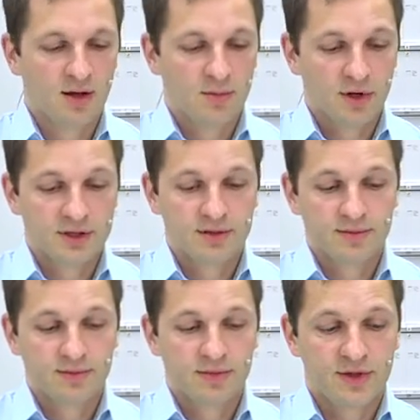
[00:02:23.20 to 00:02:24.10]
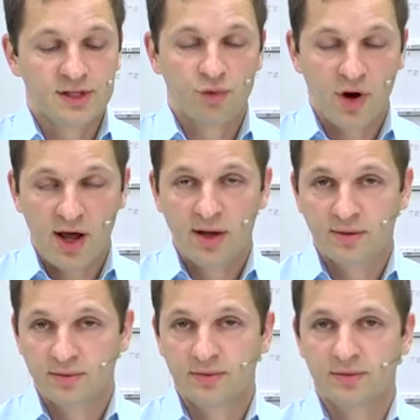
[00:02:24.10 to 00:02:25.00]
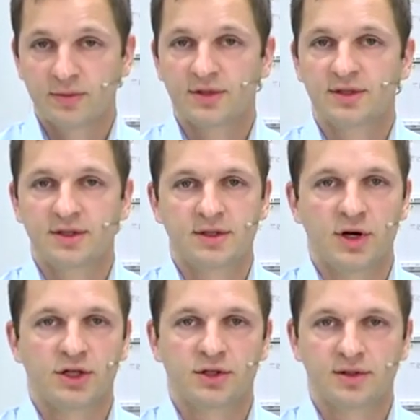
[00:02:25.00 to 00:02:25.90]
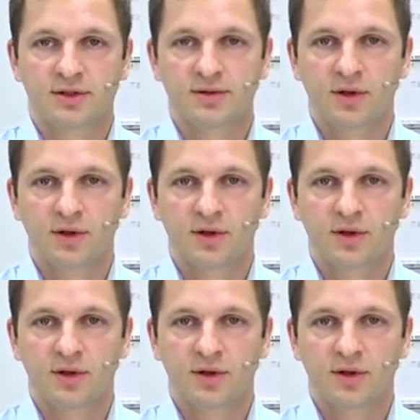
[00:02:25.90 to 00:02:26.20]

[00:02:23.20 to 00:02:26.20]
But these rare situations,